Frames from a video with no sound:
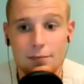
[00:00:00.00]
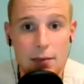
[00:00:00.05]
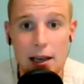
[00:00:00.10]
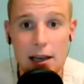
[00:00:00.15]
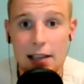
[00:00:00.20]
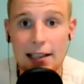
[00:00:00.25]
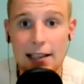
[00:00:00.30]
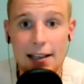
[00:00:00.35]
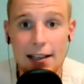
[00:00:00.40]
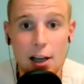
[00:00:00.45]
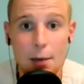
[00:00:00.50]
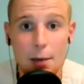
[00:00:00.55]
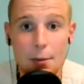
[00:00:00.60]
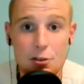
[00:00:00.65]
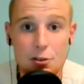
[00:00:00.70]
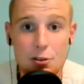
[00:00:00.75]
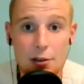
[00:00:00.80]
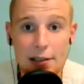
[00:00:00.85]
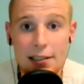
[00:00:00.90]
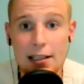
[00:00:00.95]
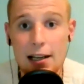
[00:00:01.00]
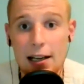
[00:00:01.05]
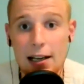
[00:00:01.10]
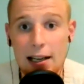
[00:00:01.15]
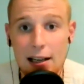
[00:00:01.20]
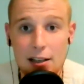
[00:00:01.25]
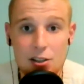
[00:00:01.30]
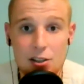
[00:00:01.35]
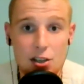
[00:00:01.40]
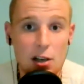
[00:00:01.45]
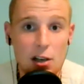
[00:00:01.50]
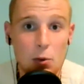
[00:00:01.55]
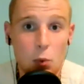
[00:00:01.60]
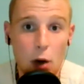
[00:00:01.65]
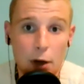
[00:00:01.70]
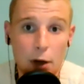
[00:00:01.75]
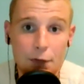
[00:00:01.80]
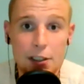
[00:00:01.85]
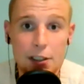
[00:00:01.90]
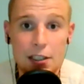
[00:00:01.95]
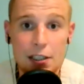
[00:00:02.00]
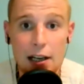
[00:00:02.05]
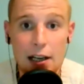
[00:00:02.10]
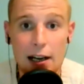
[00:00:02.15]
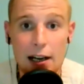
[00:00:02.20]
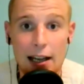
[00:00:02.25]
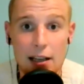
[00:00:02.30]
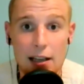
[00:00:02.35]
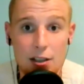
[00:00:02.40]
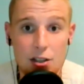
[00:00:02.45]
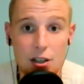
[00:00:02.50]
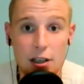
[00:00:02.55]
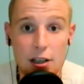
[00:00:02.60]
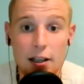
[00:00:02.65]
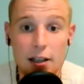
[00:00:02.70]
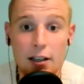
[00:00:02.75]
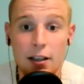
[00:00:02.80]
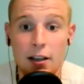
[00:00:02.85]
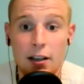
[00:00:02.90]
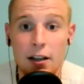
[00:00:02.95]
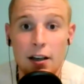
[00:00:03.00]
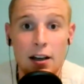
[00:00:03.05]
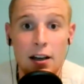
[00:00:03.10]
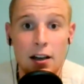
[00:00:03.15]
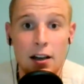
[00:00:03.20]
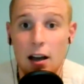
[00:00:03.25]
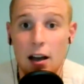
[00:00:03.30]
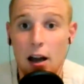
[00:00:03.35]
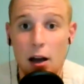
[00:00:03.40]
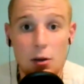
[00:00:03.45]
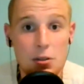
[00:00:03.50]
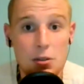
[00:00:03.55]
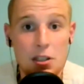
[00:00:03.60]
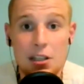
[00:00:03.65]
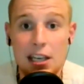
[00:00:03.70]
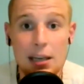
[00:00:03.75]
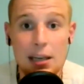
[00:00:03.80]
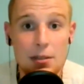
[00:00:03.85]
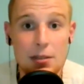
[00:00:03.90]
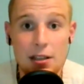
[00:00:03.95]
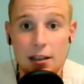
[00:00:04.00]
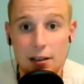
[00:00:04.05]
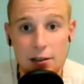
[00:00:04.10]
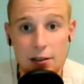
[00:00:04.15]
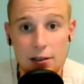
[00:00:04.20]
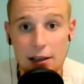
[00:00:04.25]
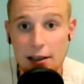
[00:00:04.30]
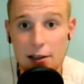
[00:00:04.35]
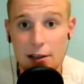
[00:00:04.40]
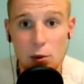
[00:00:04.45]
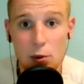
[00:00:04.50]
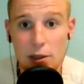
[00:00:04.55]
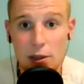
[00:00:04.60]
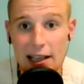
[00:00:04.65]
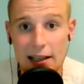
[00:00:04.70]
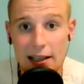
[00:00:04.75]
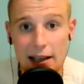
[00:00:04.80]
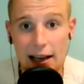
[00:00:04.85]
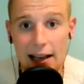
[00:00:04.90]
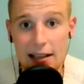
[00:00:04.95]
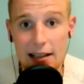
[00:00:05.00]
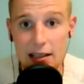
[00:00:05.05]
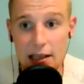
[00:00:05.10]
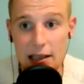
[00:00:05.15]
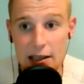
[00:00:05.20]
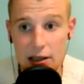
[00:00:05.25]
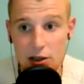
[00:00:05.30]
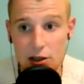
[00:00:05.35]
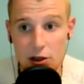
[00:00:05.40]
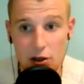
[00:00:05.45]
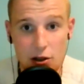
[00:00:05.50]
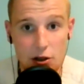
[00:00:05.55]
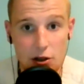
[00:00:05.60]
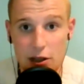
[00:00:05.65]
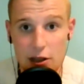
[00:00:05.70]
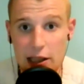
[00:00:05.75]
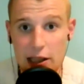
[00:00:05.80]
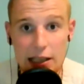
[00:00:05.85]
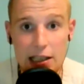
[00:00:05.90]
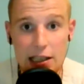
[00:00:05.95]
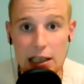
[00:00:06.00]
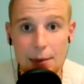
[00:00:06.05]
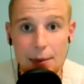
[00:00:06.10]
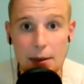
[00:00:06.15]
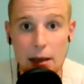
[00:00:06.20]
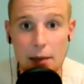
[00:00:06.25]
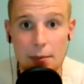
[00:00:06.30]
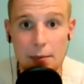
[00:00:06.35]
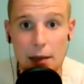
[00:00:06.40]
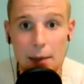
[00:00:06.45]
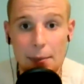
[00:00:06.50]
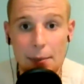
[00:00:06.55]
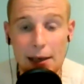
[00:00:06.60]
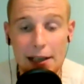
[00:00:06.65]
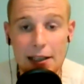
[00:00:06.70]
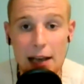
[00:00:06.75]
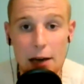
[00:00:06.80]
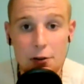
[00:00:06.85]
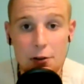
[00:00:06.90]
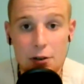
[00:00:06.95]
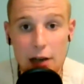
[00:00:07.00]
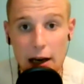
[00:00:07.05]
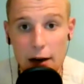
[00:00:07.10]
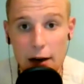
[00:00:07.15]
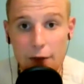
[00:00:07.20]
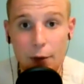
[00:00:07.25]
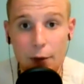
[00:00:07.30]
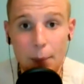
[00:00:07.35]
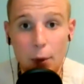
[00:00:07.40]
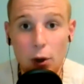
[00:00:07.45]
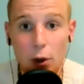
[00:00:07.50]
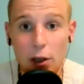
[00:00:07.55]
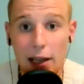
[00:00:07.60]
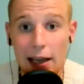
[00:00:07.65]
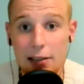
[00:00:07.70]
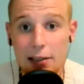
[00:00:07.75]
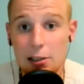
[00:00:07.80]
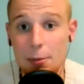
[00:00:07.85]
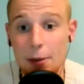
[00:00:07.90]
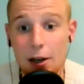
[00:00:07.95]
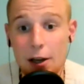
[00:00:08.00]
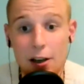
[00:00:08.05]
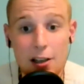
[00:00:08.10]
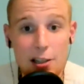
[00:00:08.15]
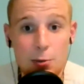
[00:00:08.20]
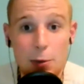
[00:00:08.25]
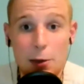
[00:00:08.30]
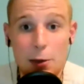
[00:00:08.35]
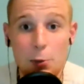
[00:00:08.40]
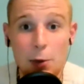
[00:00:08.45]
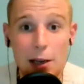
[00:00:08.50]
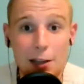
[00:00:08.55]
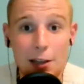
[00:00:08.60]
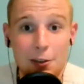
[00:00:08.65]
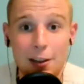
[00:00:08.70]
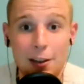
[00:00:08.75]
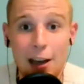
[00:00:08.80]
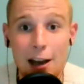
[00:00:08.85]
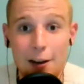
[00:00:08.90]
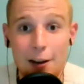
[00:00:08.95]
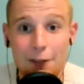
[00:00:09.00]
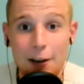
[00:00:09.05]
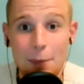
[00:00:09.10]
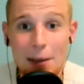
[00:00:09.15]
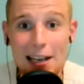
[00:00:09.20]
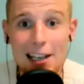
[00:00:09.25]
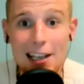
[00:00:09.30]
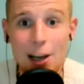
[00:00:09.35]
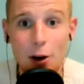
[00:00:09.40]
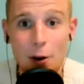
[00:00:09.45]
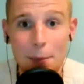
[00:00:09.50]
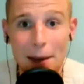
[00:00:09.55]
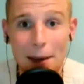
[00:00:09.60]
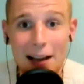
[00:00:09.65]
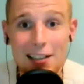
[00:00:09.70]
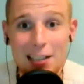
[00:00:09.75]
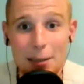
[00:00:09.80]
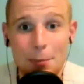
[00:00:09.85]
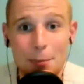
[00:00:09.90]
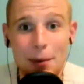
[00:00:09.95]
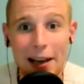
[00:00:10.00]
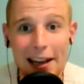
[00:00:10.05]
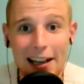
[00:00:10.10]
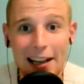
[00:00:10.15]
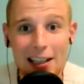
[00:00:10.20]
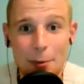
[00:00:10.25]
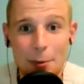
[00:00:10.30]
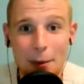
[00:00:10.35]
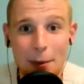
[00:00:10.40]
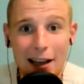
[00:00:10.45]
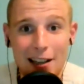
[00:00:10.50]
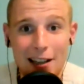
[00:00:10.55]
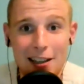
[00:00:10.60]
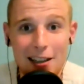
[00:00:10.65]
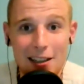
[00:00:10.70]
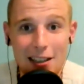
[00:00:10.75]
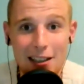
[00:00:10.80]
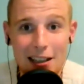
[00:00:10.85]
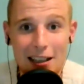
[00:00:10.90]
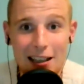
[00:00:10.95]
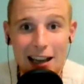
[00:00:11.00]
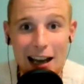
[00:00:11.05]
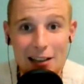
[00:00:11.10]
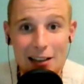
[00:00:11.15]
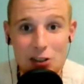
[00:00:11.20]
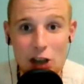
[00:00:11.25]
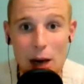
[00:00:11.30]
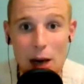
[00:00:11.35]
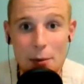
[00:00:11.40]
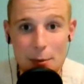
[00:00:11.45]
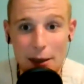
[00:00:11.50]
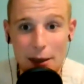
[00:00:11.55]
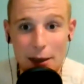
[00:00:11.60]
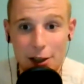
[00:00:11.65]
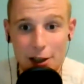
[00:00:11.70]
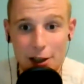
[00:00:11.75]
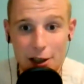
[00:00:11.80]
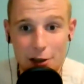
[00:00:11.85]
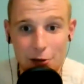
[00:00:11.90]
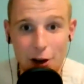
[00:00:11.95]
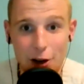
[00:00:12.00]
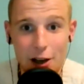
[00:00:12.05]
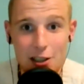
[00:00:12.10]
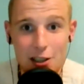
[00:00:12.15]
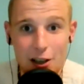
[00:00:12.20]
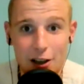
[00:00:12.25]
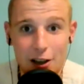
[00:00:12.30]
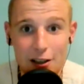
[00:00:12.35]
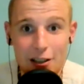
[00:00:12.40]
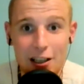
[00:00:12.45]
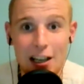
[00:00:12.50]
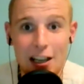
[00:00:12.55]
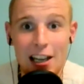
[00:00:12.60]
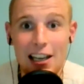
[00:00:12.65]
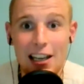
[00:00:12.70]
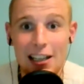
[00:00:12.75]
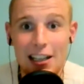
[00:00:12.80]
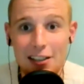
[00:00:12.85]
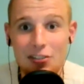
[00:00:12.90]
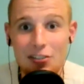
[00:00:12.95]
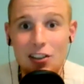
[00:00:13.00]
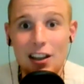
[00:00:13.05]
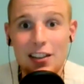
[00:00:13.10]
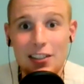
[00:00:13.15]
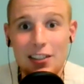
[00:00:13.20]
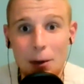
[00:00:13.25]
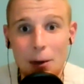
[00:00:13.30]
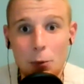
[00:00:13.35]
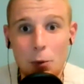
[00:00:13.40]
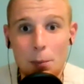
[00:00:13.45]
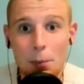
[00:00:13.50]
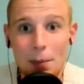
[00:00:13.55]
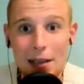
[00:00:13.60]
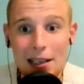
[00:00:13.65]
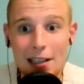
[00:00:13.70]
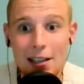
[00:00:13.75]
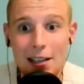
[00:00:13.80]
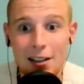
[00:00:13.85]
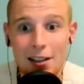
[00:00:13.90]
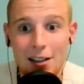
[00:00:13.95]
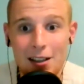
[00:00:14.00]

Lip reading: Atletico Madrid did it last year. Watford did it last year. A host of teams did it towards the end of last season. Just sat deep and played counter-attacking football. And to be honest, with Fabinho and Matip playing at the back and James Milner on the right side, you'd think that would be